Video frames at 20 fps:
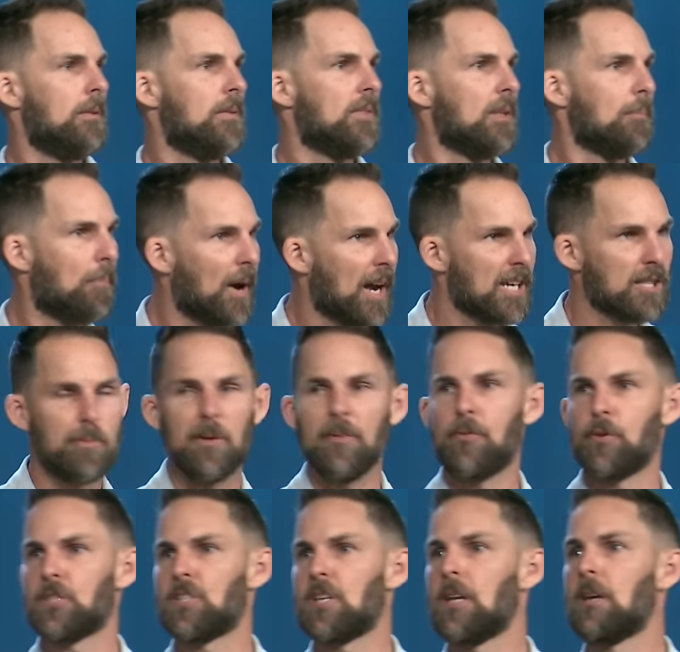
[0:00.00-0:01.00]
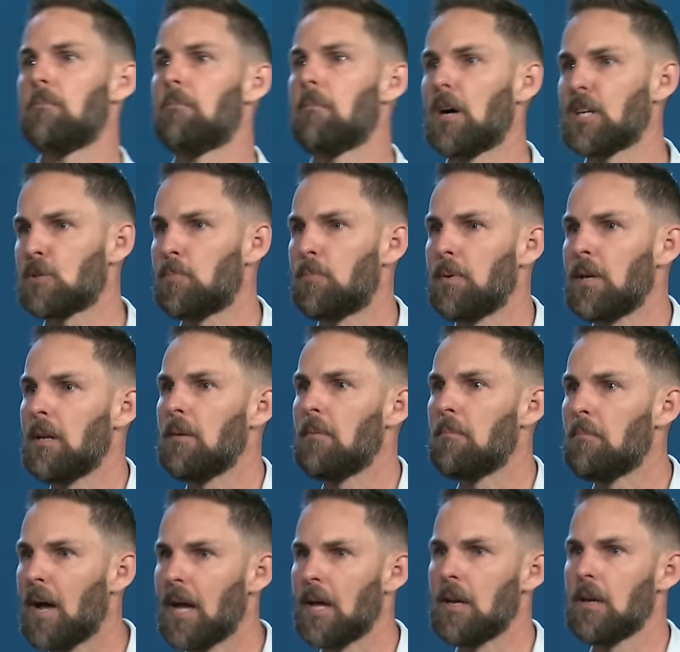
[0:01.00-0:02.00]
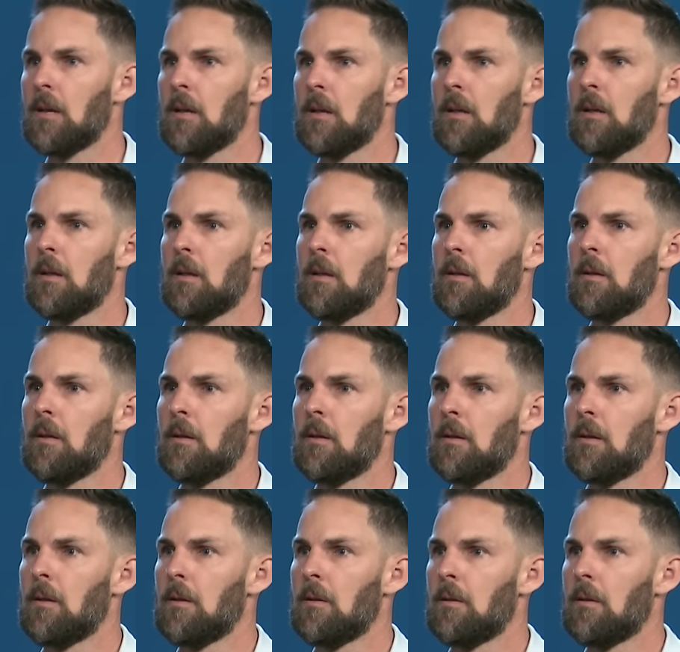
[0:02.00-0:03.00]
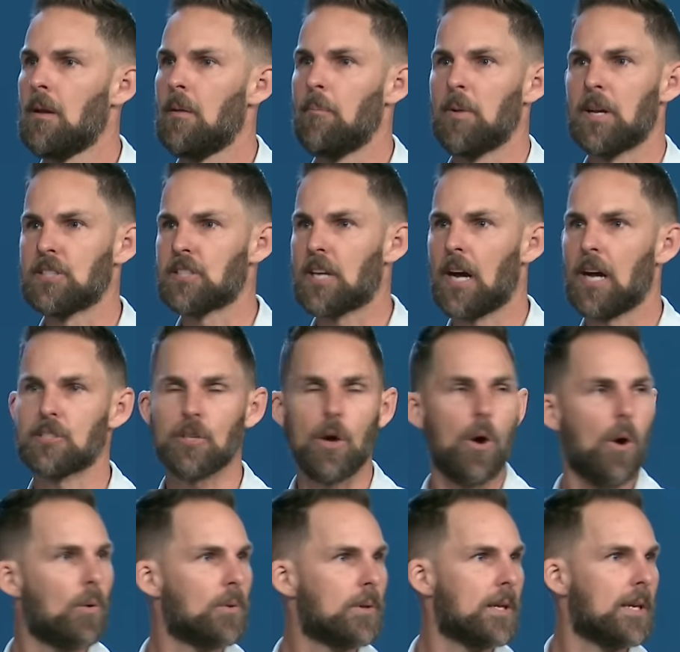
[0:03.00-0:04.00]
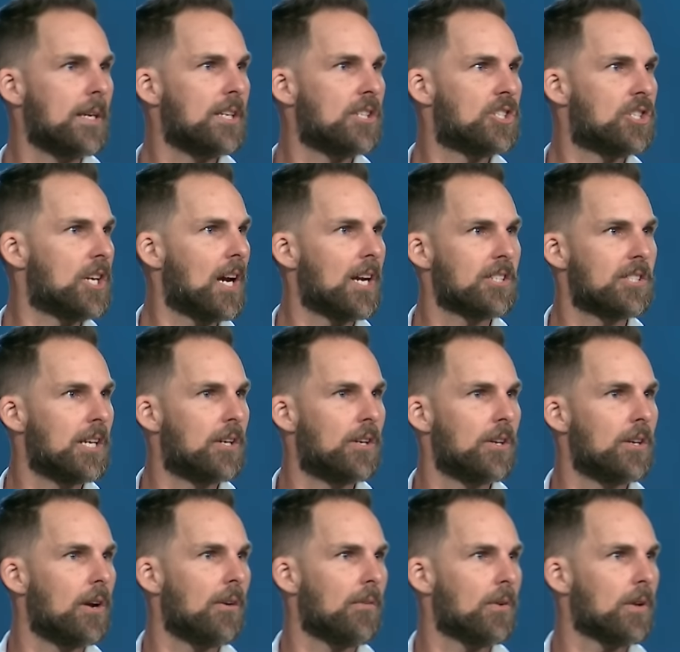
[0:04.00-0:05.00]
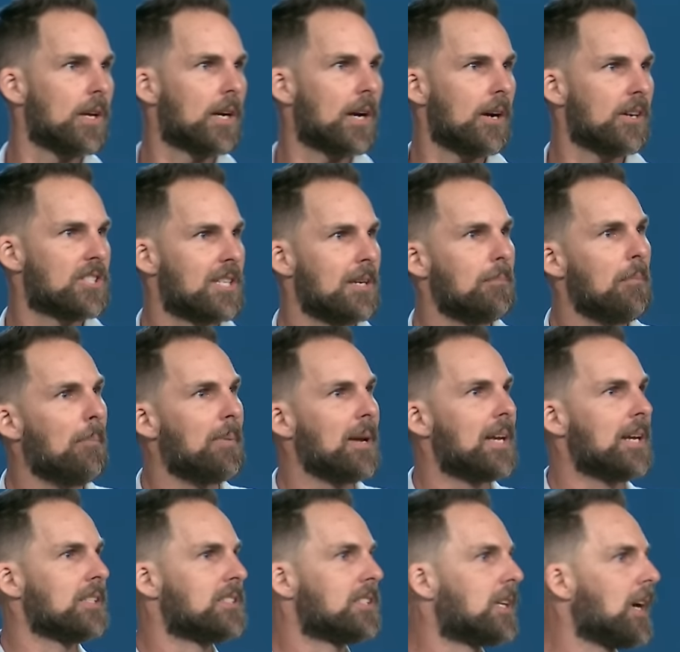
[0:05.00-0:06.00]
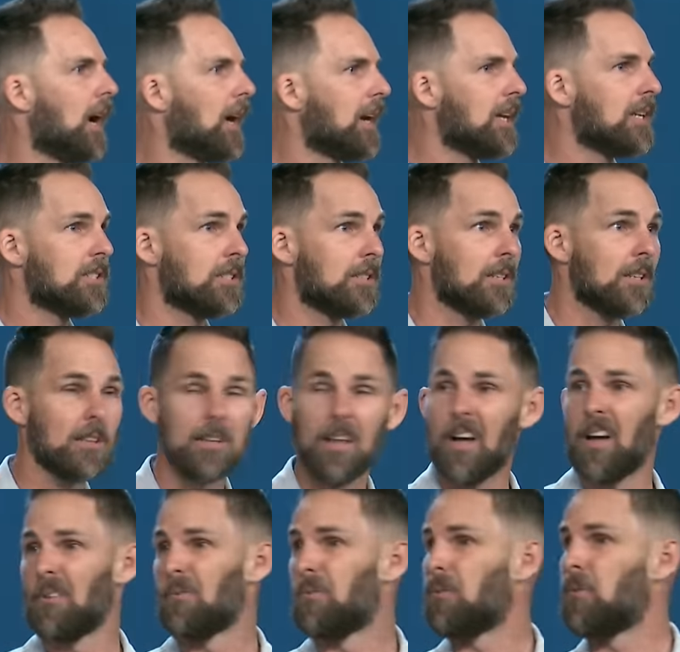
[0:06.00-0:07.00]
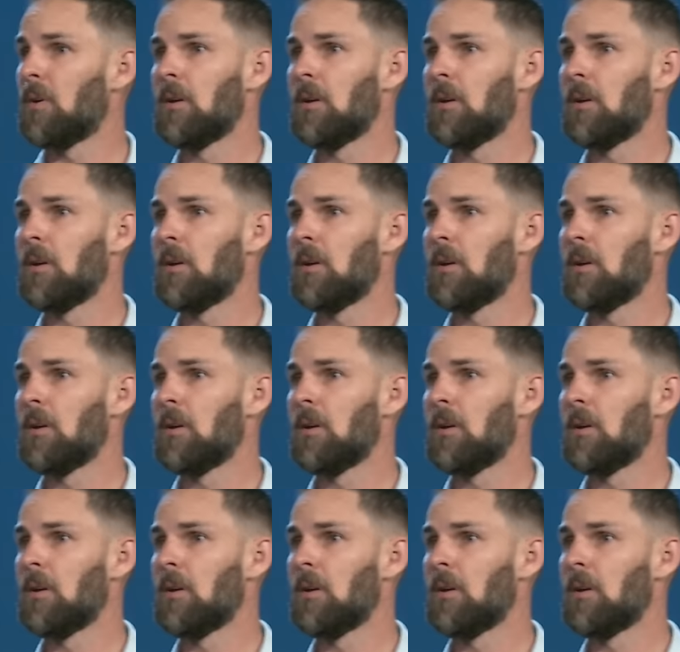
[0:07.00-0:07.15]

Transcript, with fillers: The punishment for sin must be met. And because God's holy and He's just, He couldn't overlook our sin, but because God is love,